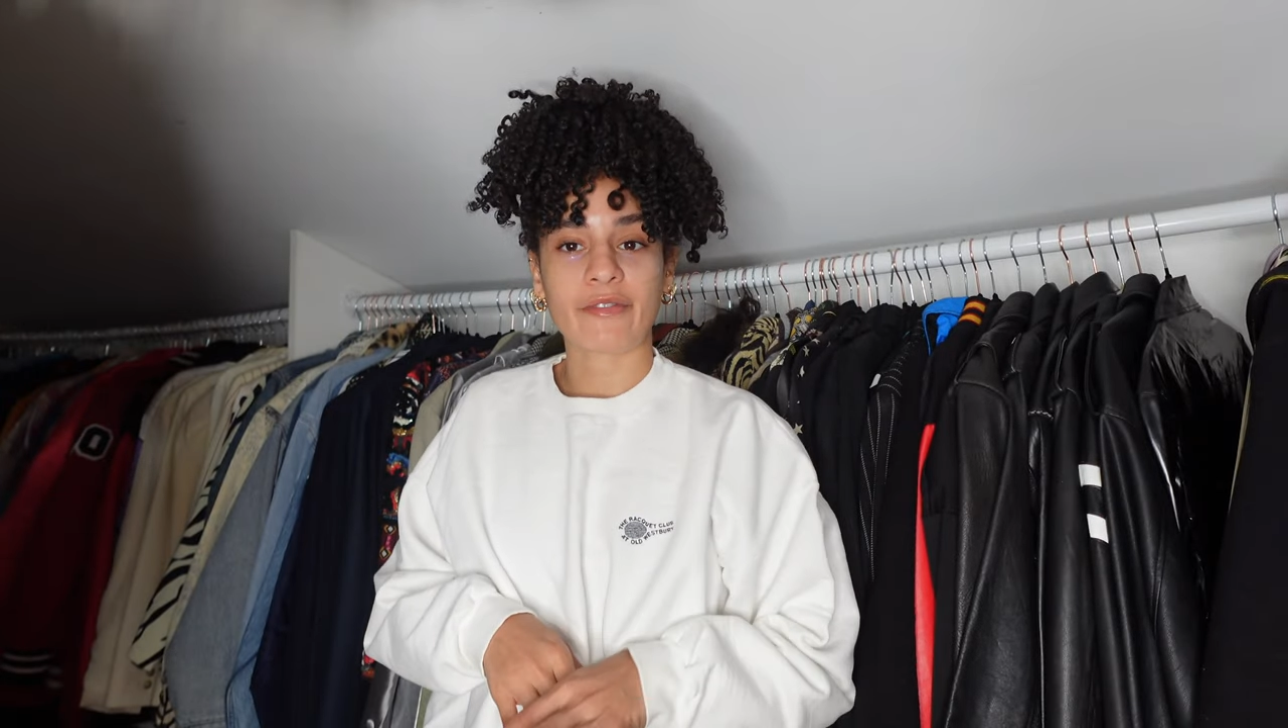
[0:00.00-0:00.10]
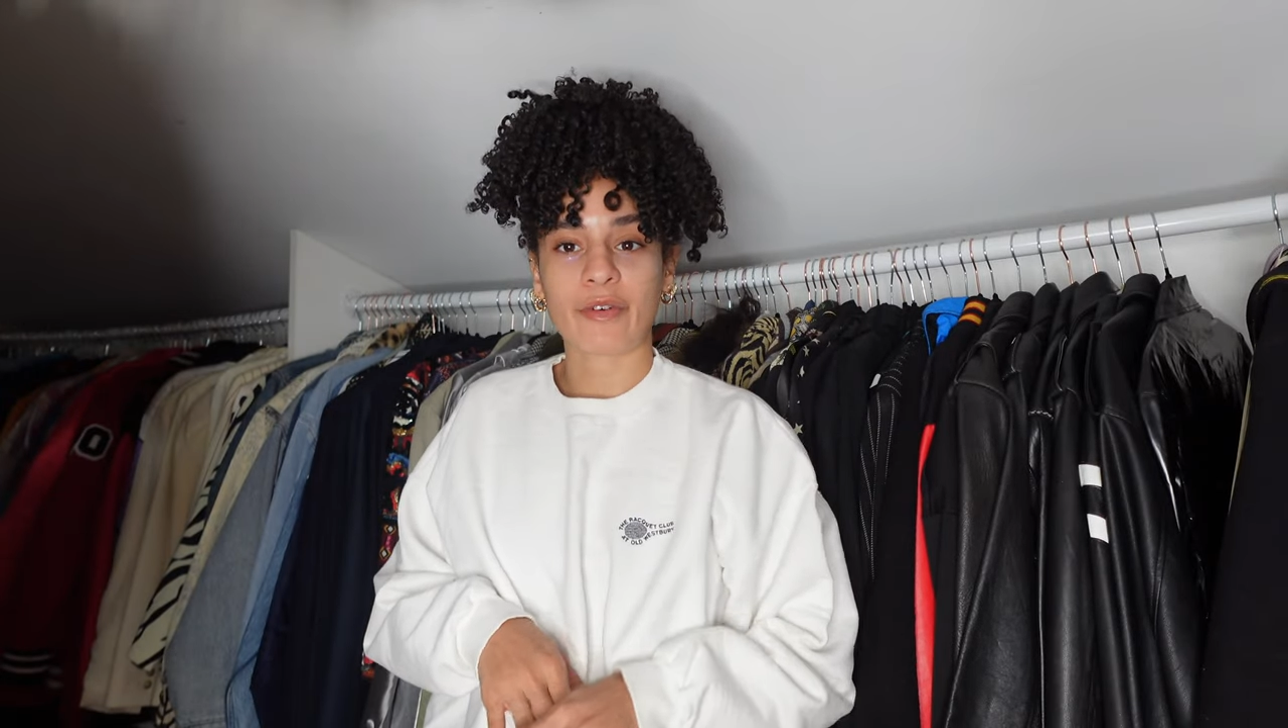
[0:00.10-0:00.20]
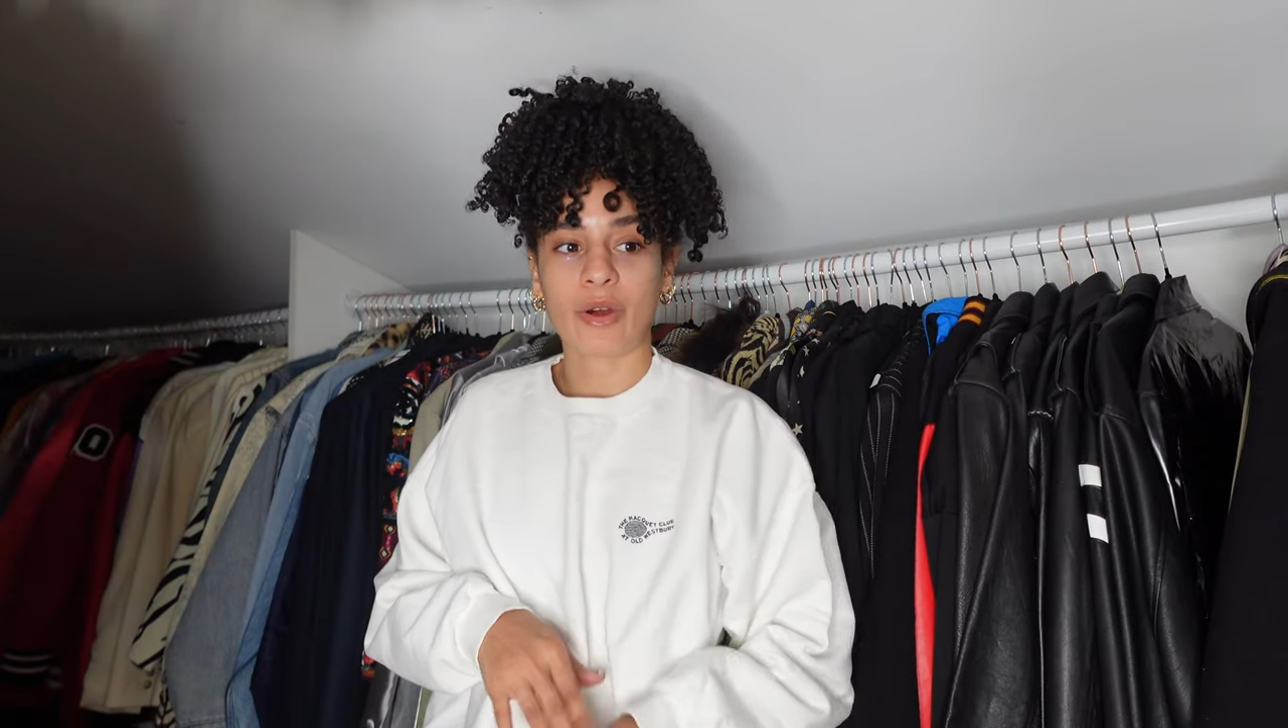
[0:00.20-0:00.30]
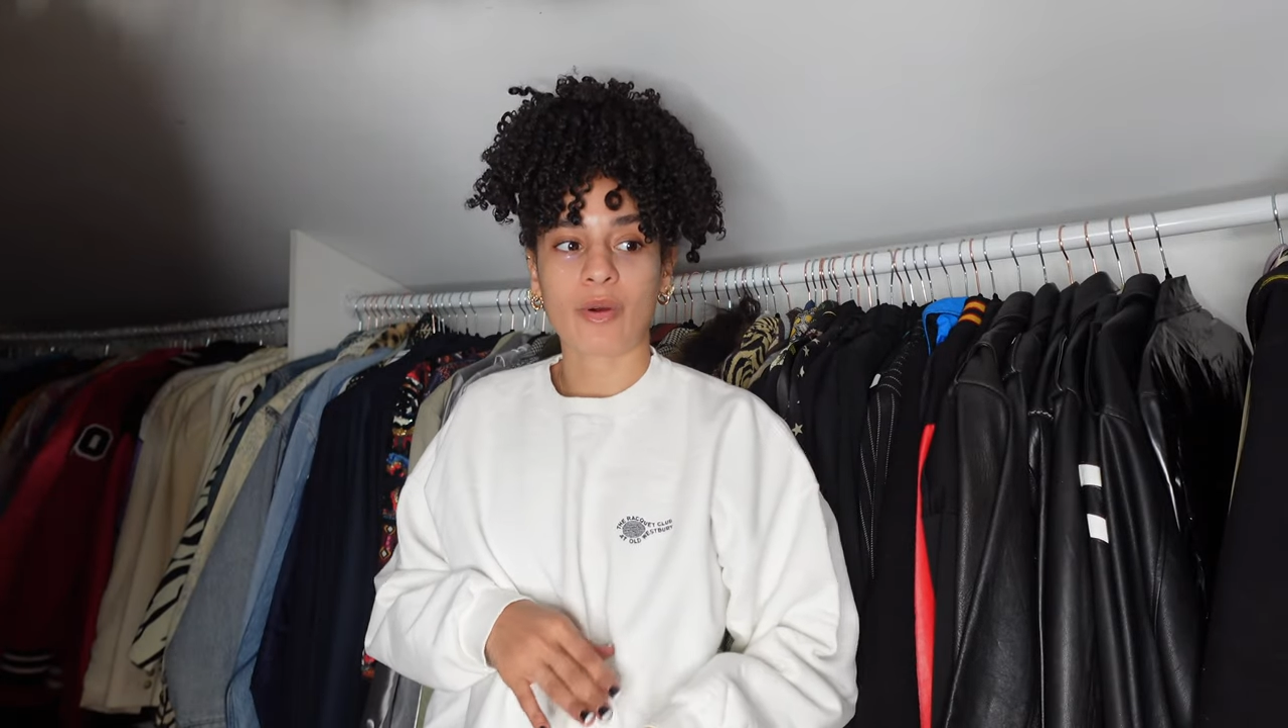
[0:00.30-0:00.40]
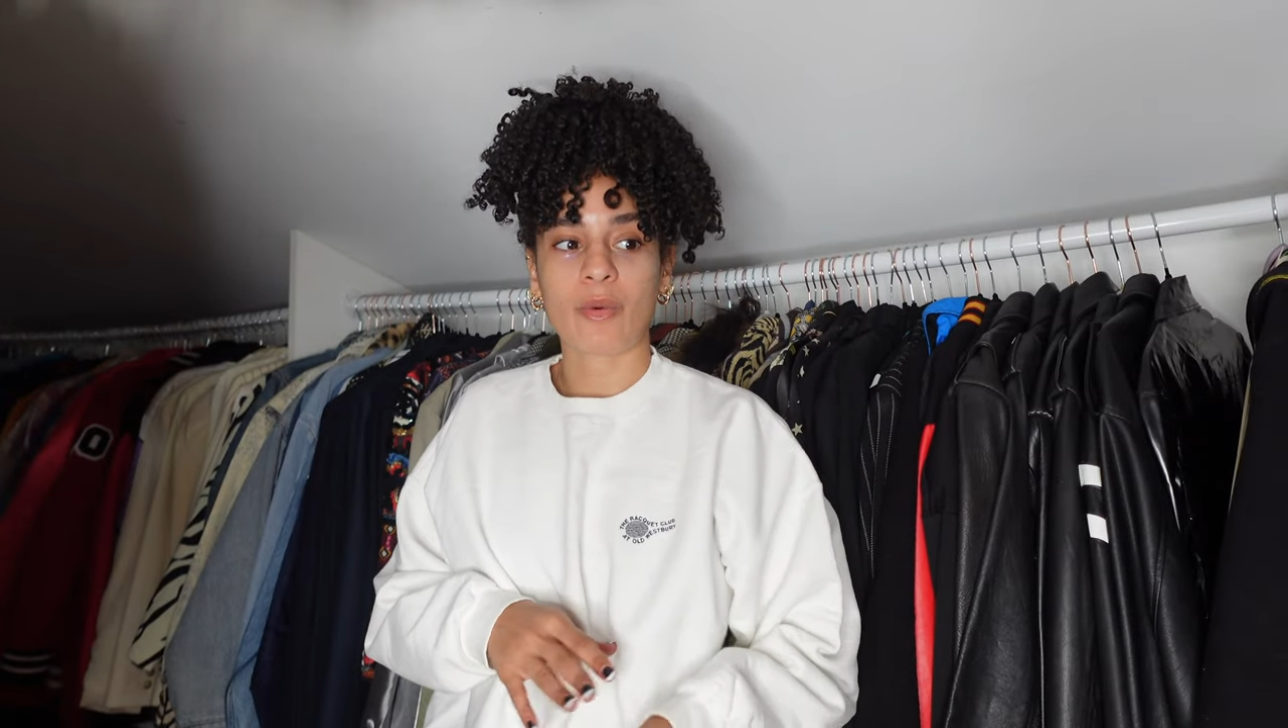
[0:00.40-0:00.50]

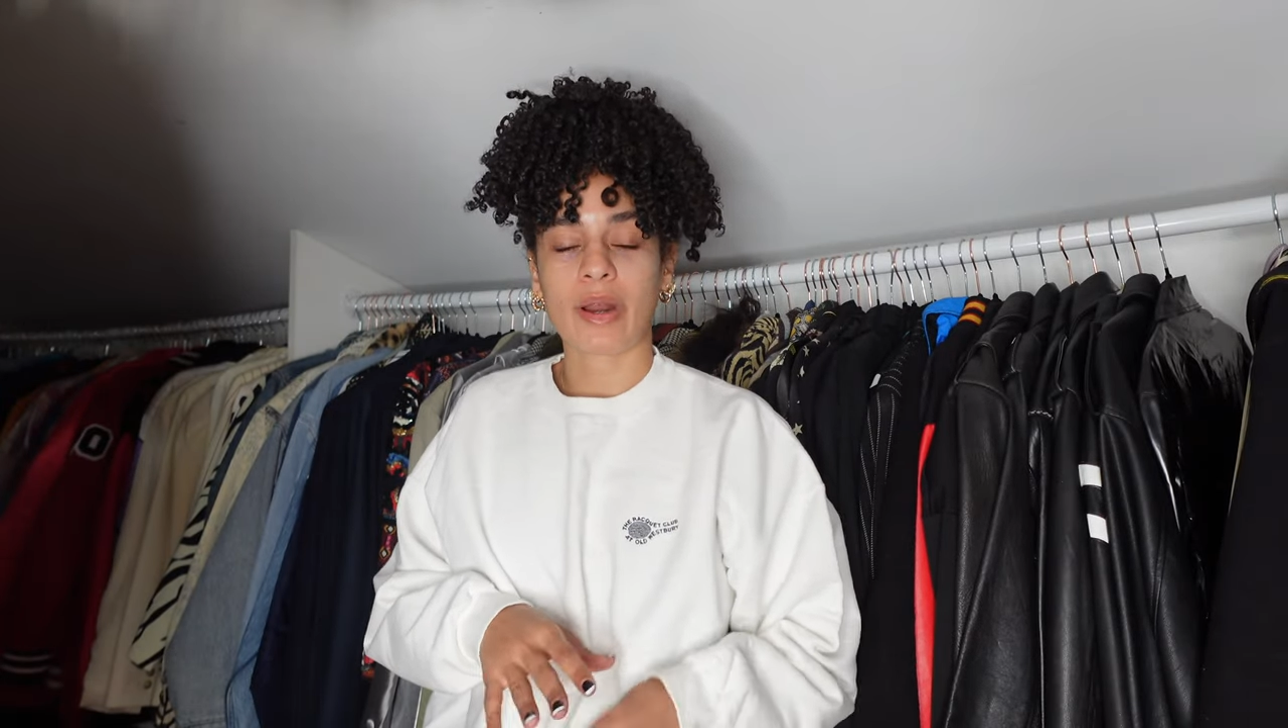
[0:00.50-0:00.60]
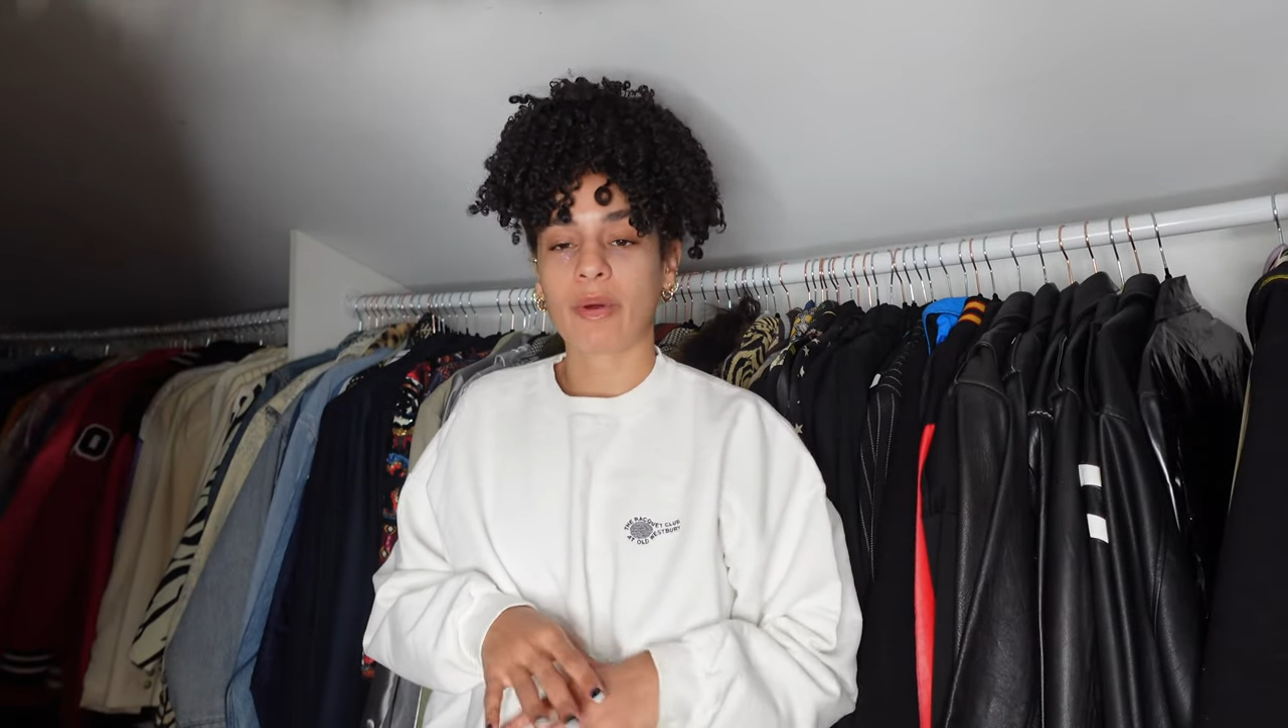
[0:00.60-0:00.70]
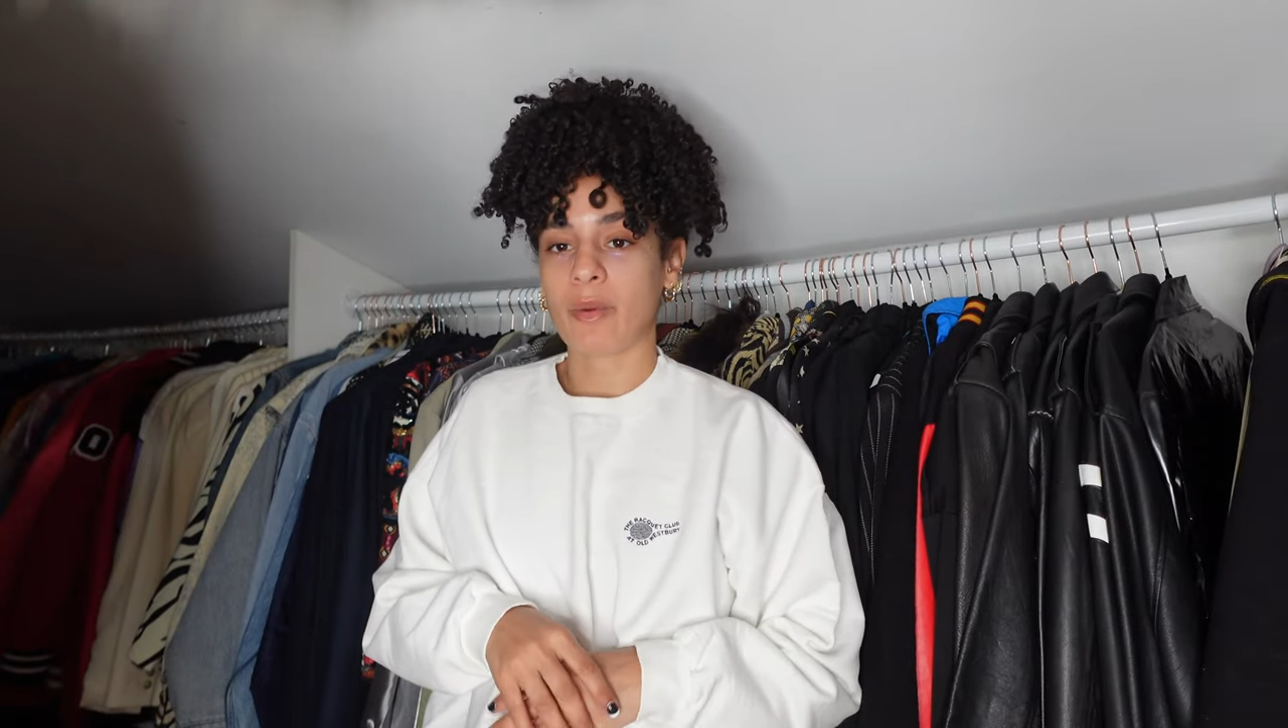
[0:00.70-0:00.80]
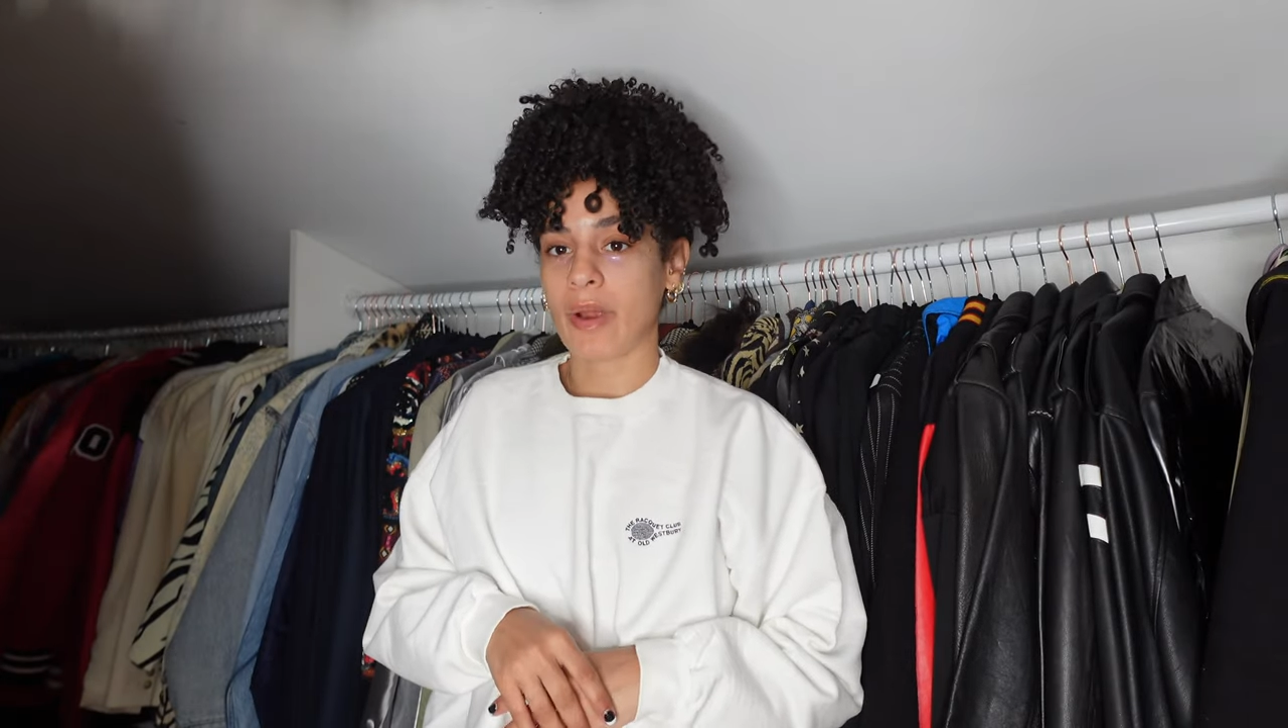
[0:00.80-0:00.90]
for what I want to